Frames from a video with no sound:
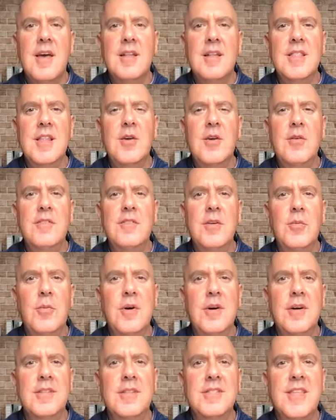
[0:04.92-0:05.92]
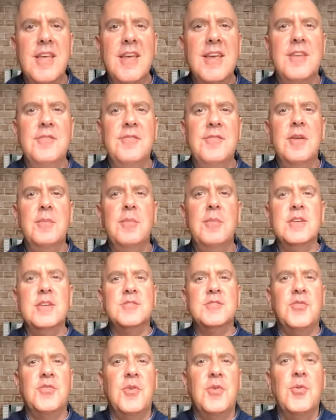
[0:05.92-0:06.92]
Hello, everyone. Thank you very
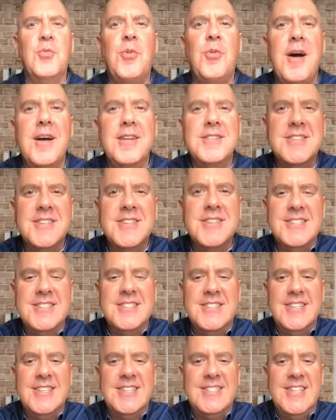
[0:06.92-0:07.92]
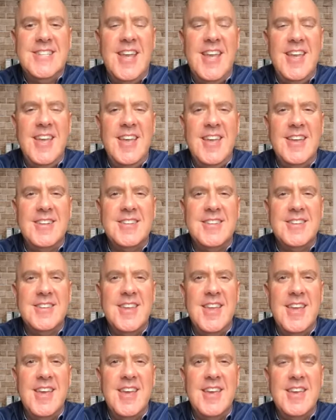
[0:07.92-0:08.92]
much for watching today.
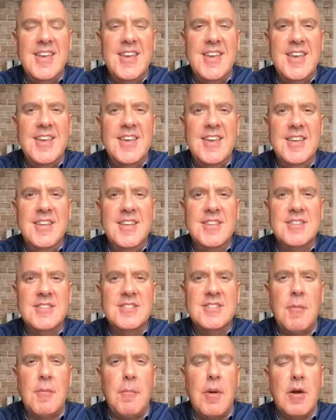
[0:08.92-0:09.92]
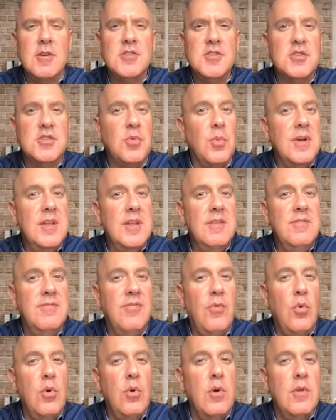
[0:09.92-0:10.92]
Today is March
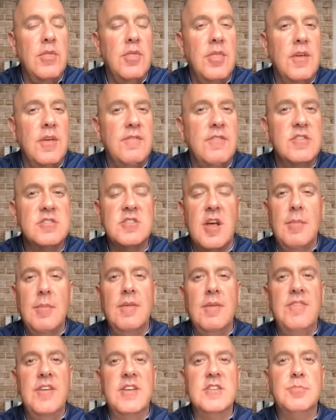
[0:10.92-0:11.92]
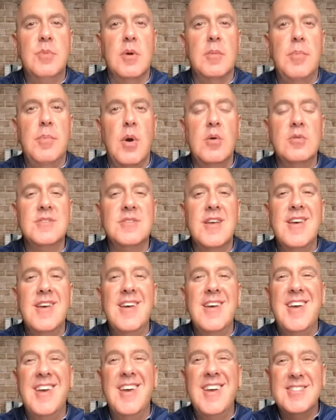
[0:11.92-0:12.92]
24th. If you saw my Facebook post,
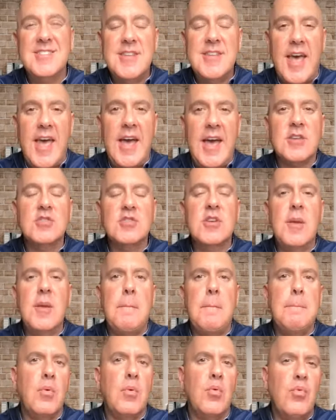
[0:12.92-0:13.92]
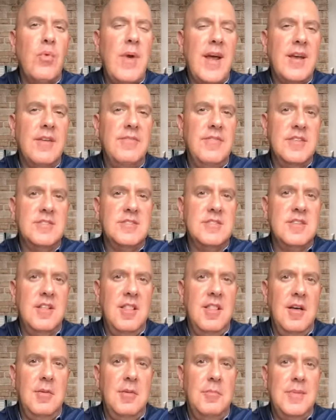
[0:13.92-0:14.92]
it's actually Breakfast
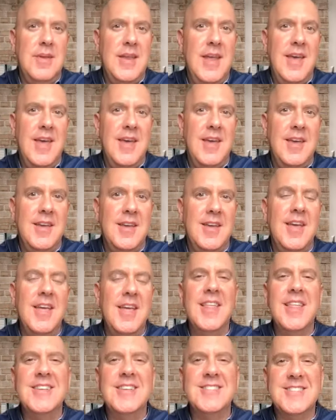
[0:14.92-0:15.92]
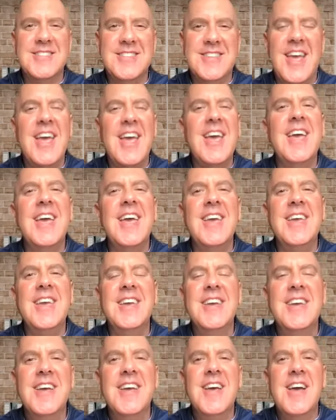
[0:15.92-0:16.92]
Club Day. This
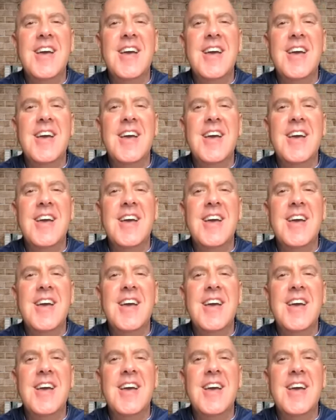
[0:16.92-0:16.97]
day,